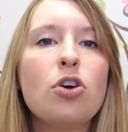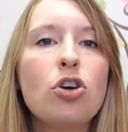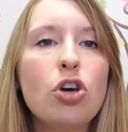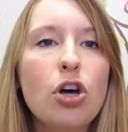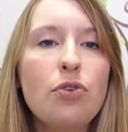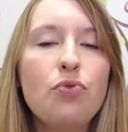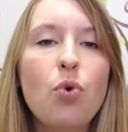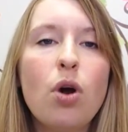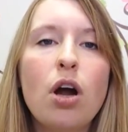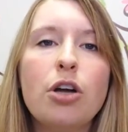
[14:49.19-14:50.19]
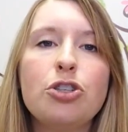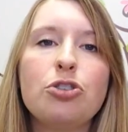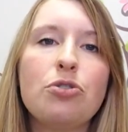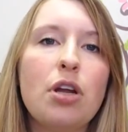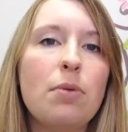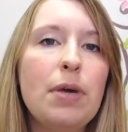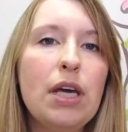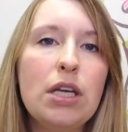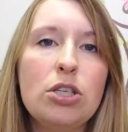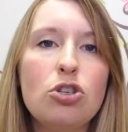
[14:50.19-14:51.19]
good for children that are
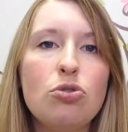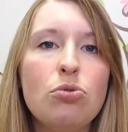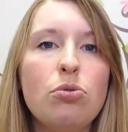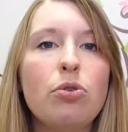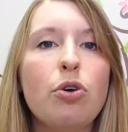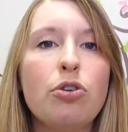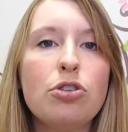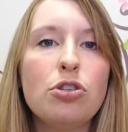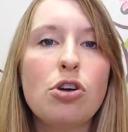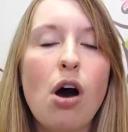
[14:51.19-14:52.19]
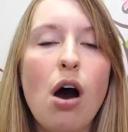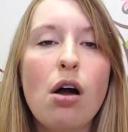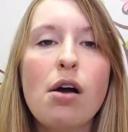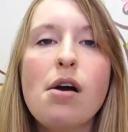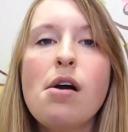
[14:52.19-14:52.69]
beginning to learn to talk.